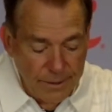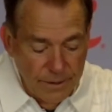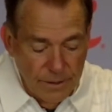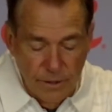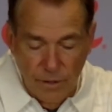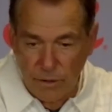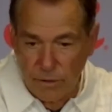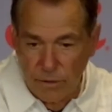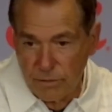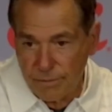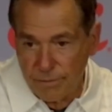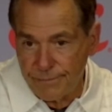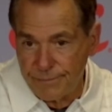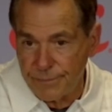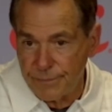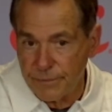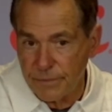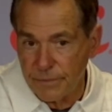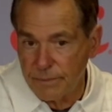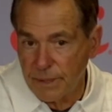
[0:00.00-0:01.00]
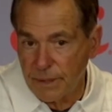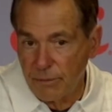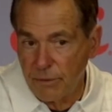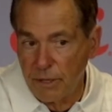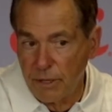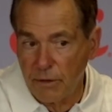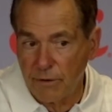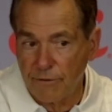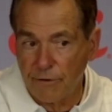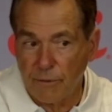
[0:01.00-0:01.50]
So, but
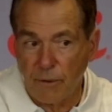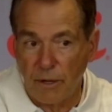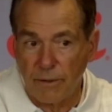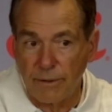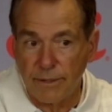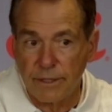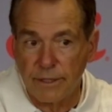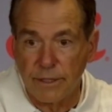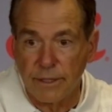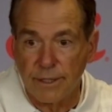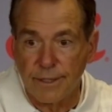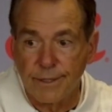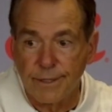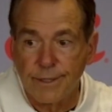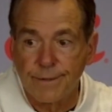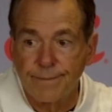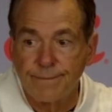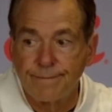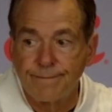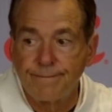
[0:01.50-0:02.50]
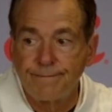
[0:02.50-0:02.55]
we learn from all these things.